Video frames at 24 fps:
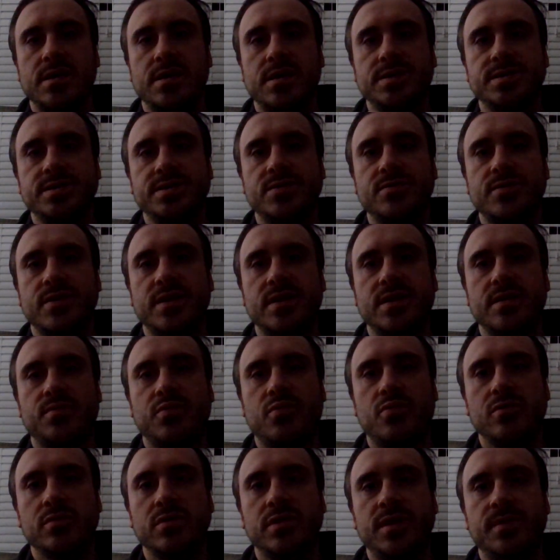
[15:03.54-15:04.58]
So in the
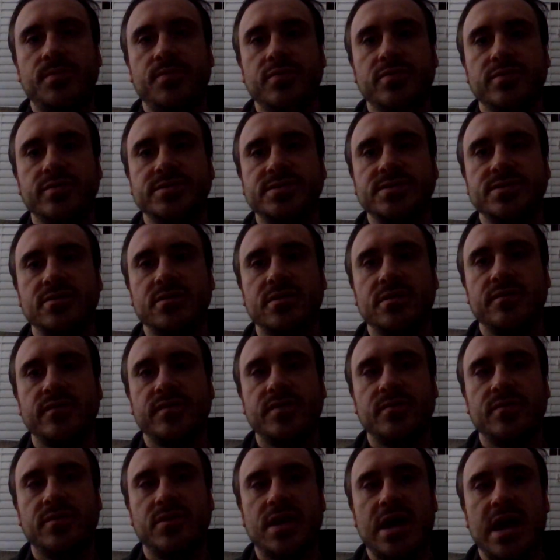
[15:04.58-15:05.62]
poorly preserved
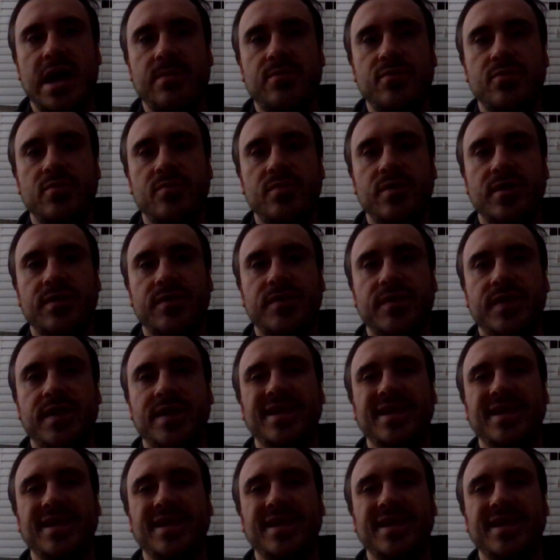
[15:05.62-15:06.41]
Labu myth, and